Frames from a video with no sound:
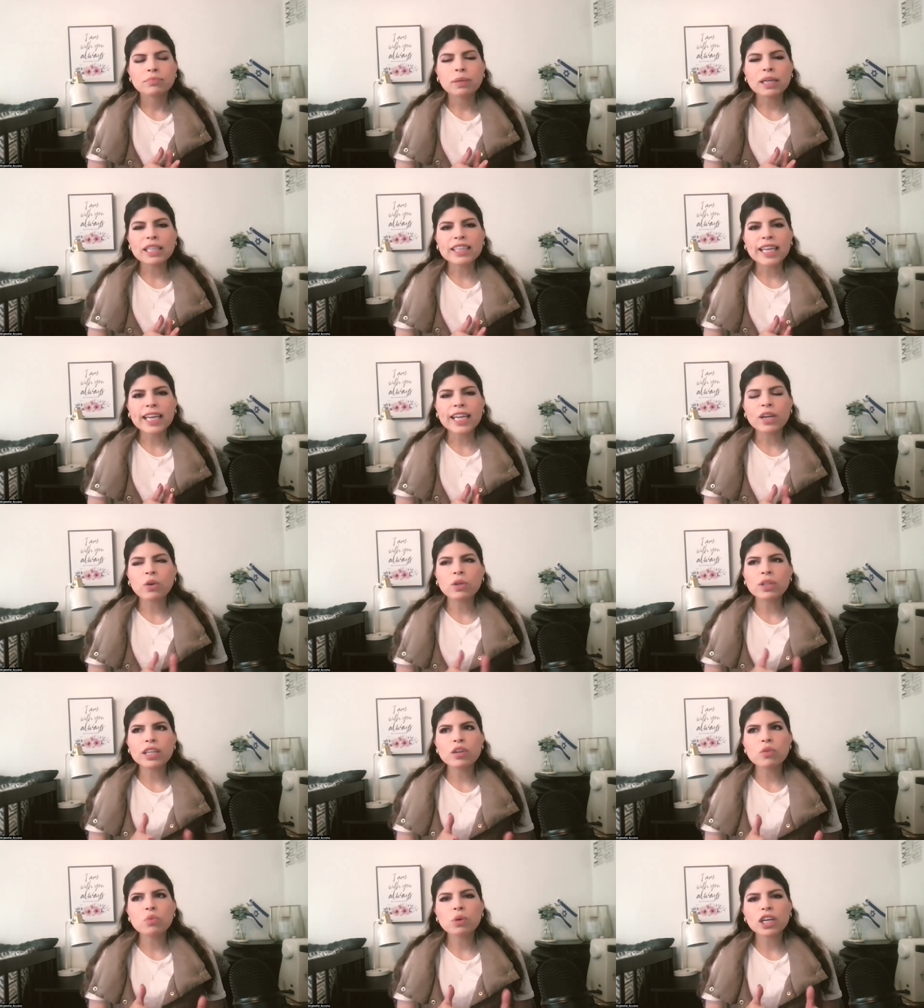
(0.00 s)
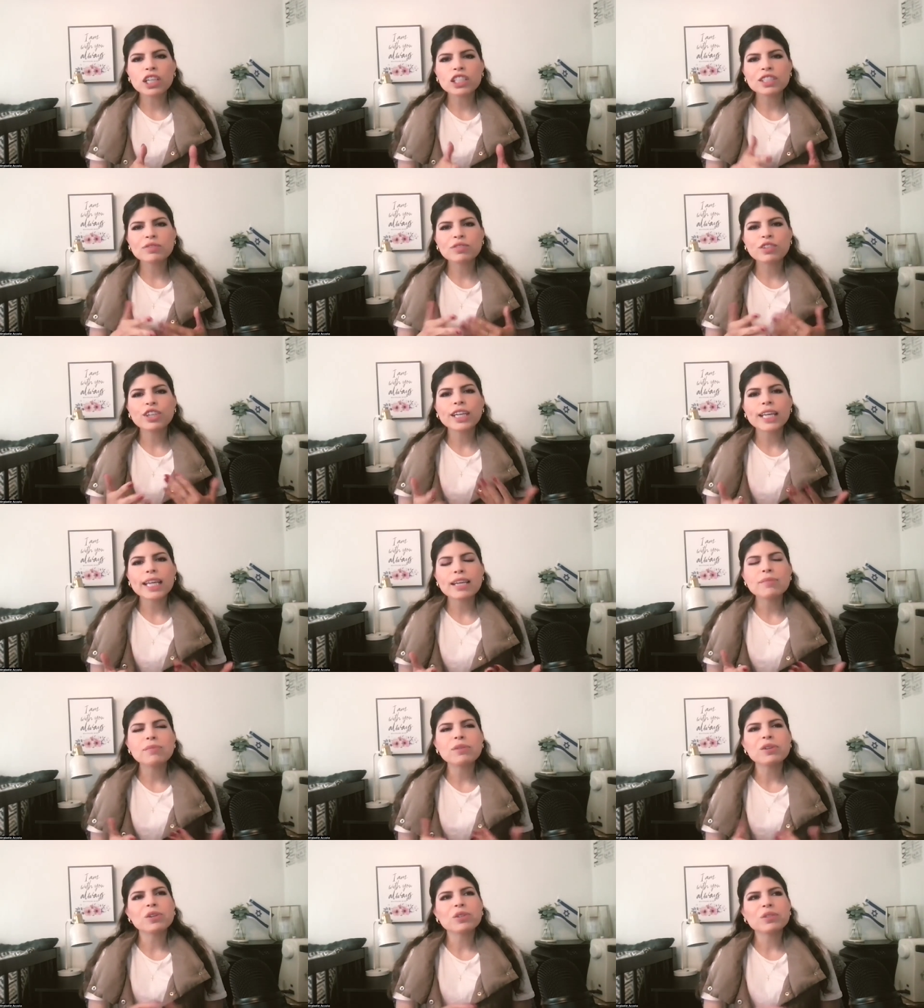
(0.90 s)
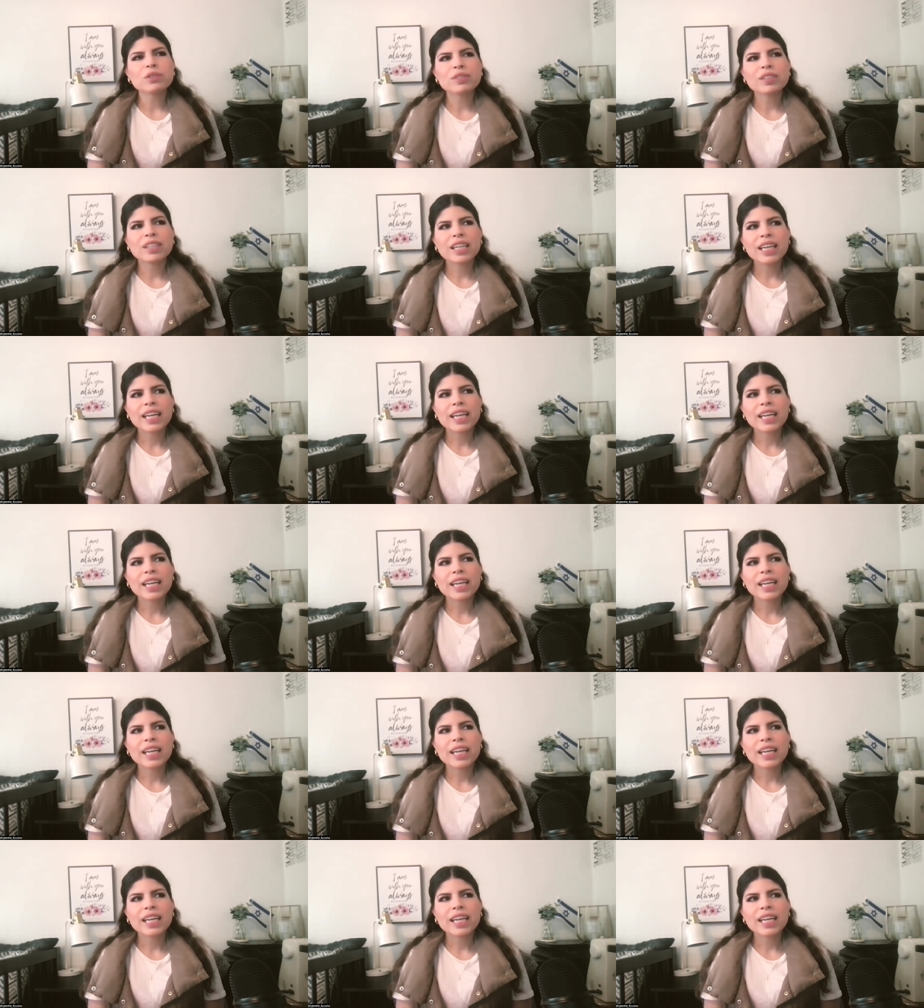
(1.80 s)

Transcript: but they only worked for evil.